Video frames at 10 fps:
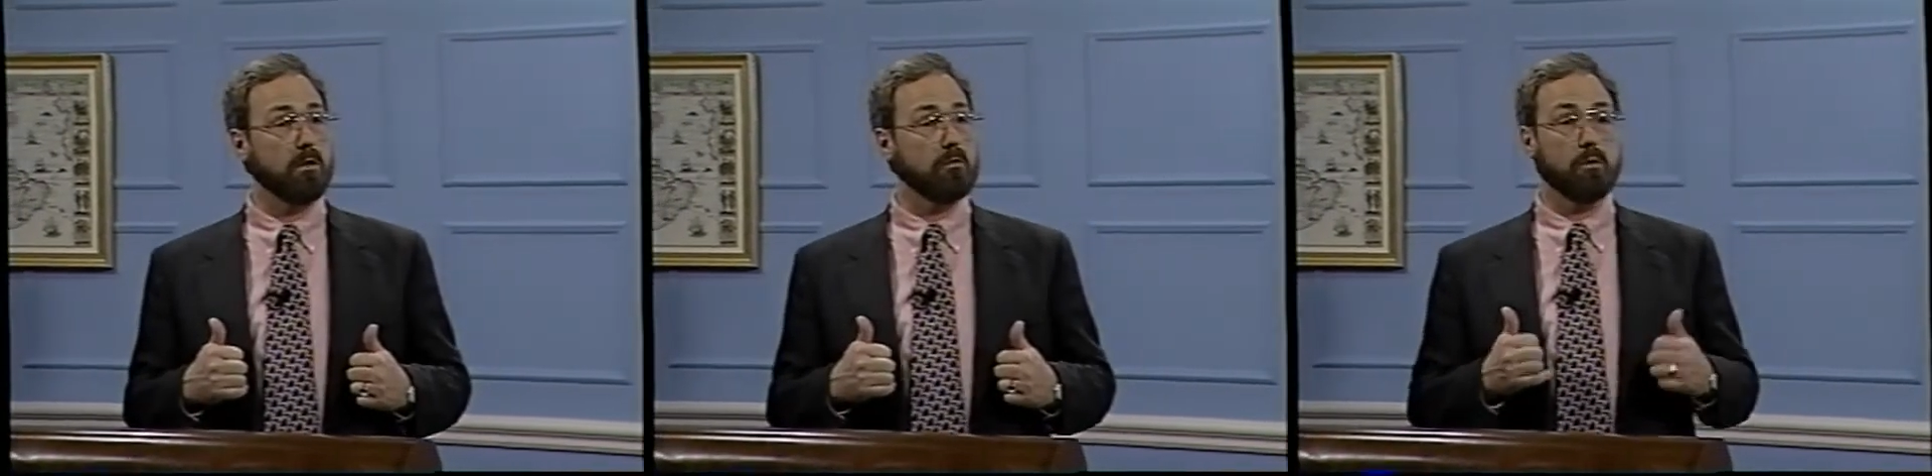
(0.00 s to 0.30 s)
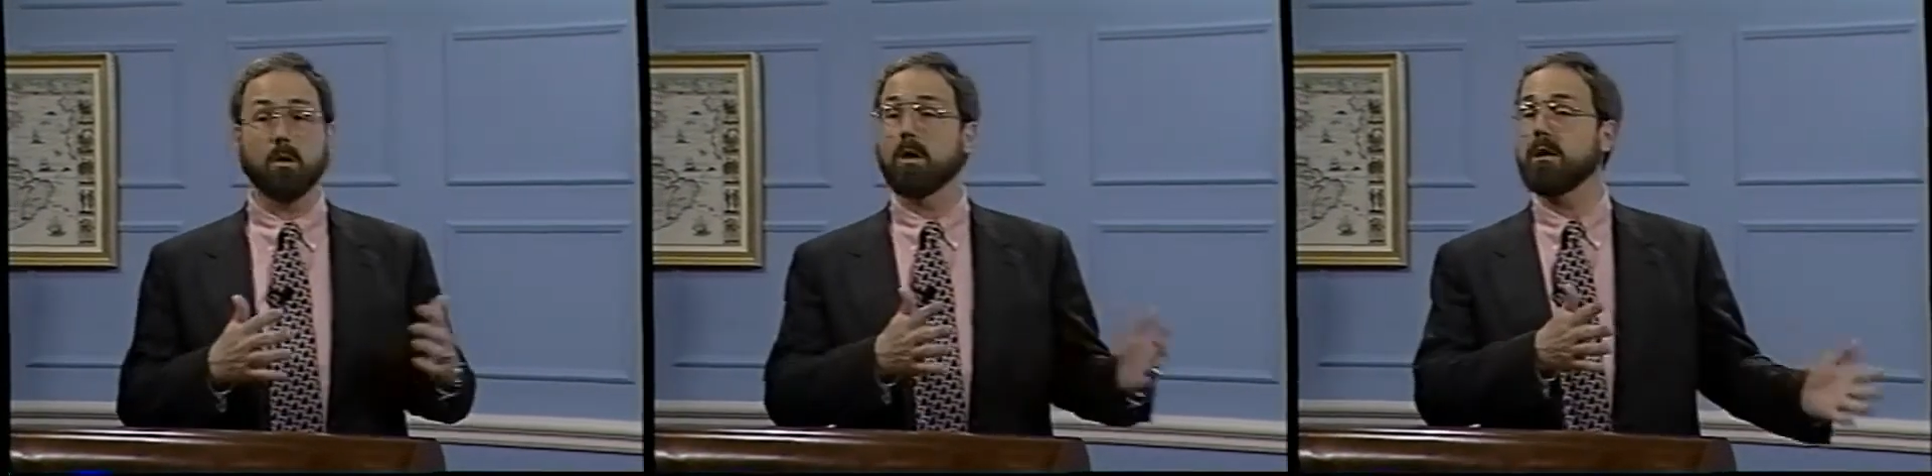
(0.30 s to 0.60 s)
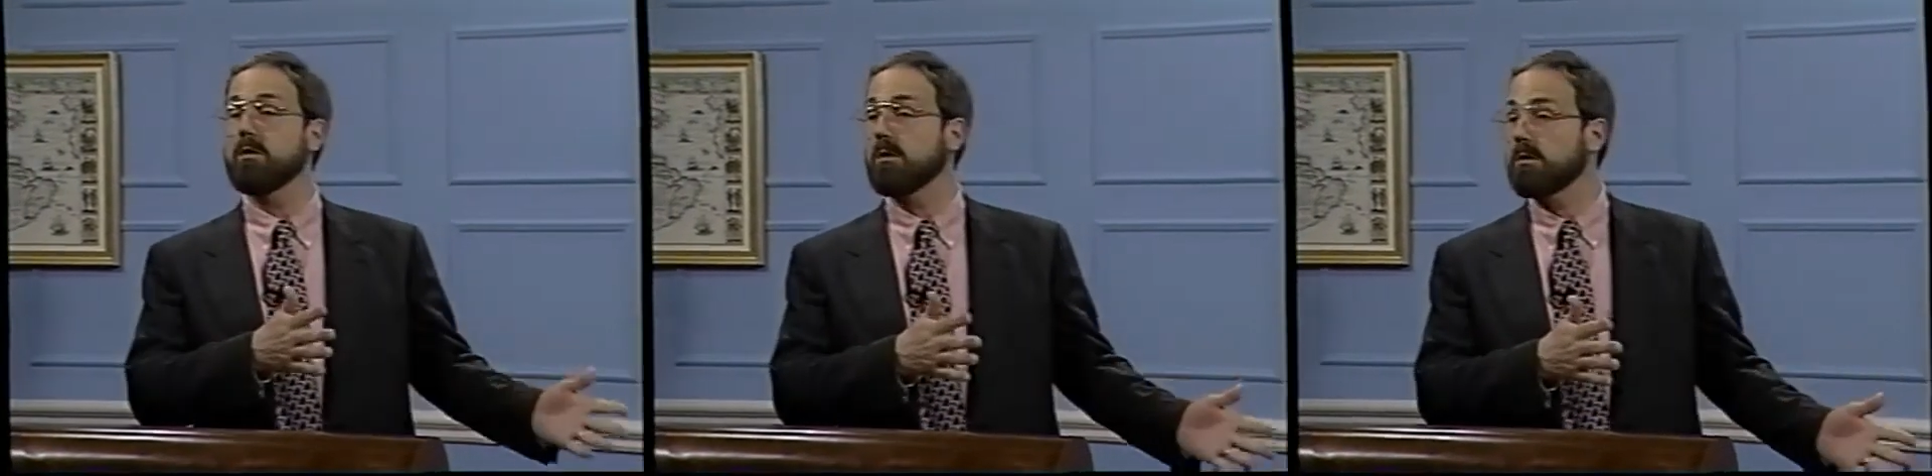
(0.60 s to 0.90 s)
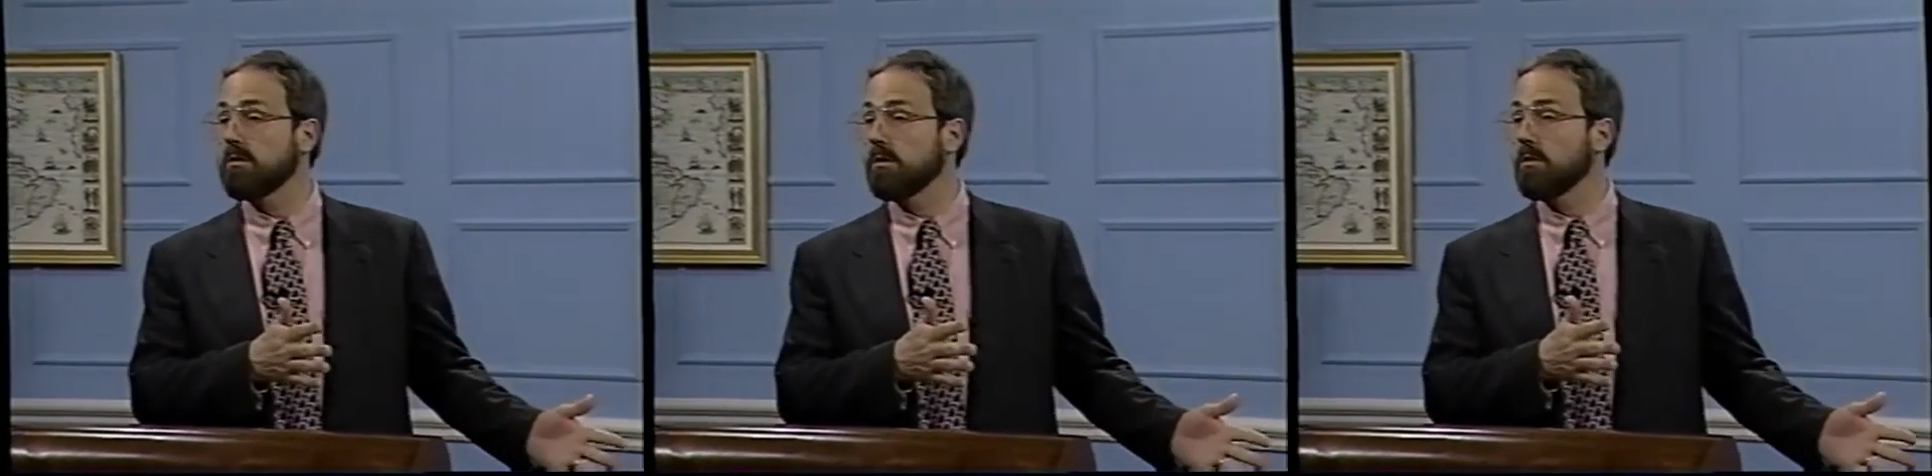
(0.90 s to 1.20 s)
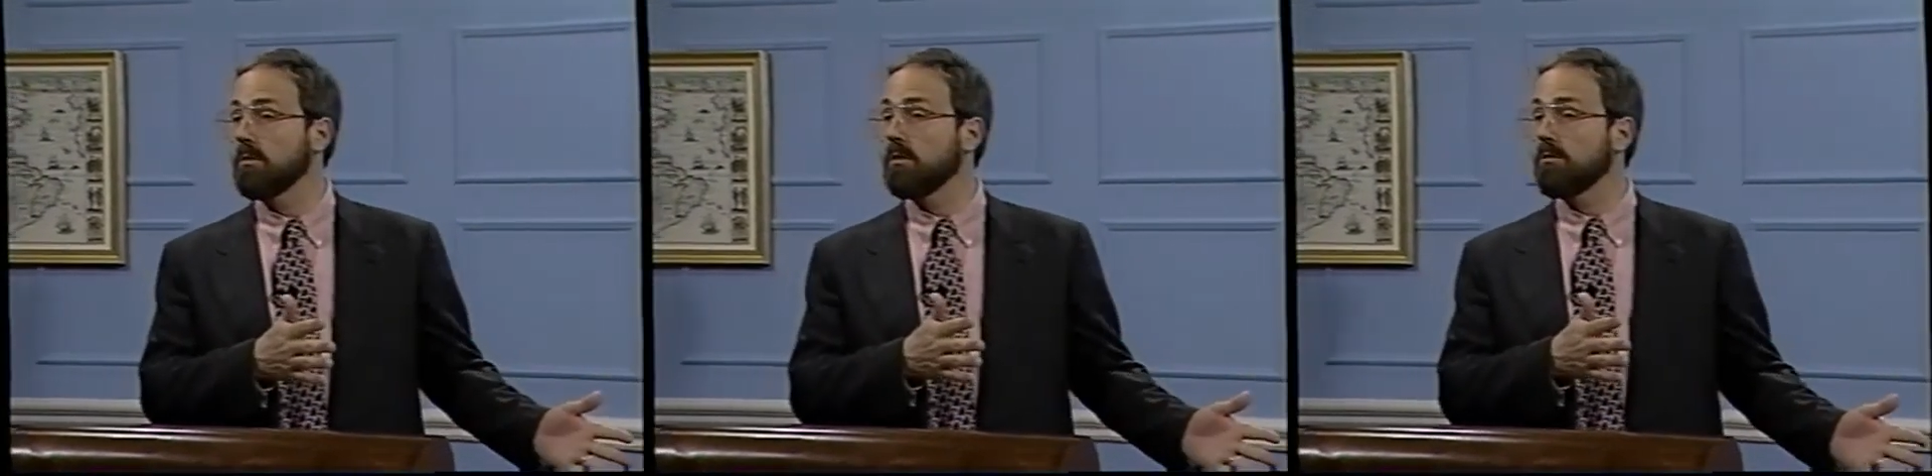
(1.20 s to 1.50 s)
so they took
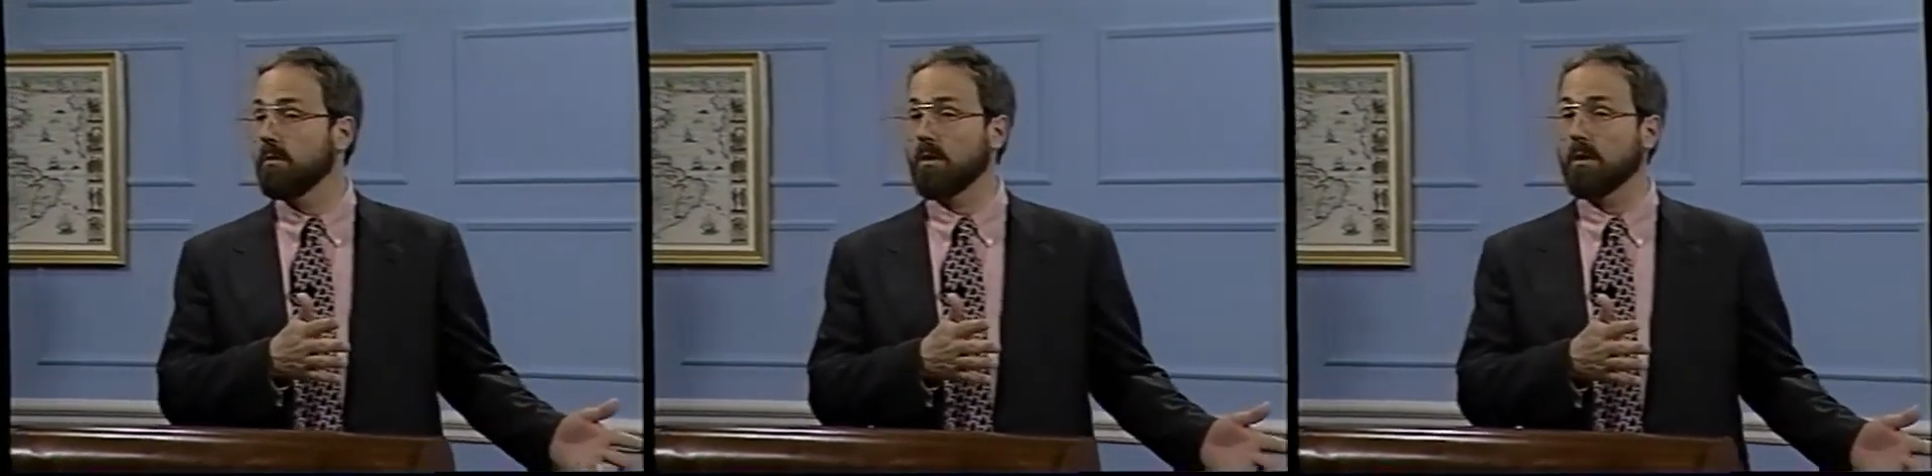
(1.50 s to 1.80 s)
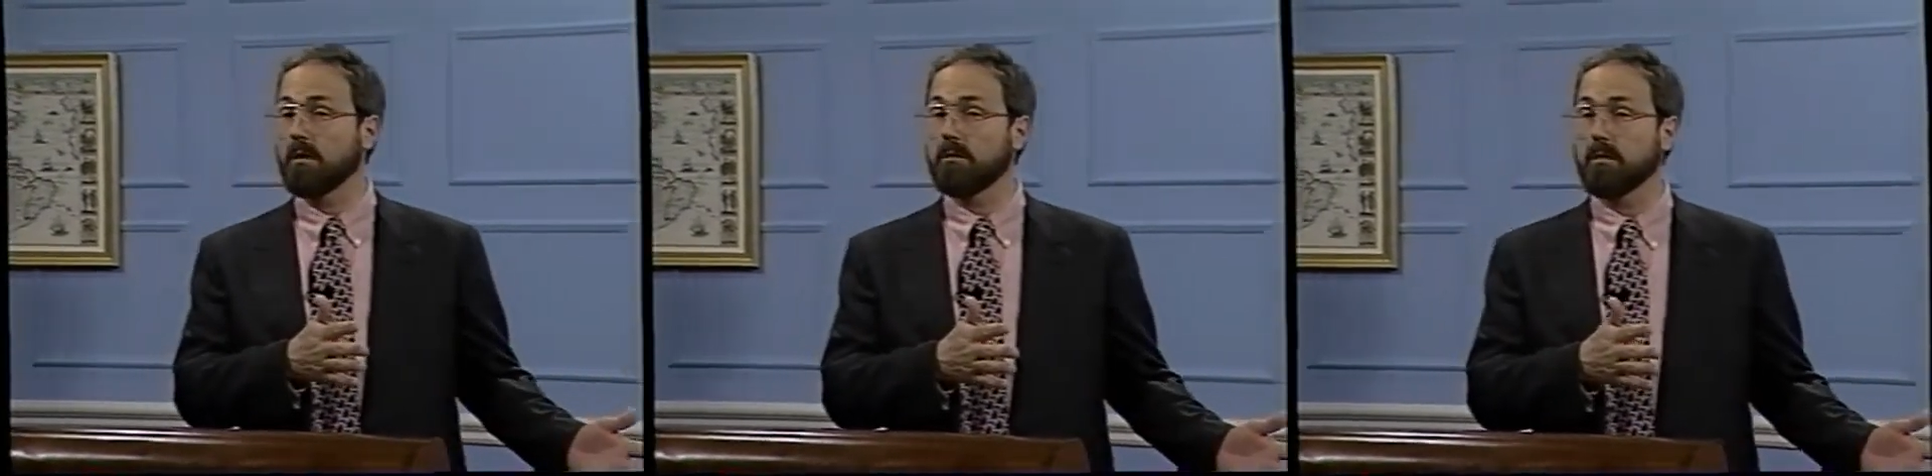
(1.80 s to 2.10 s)
to the forests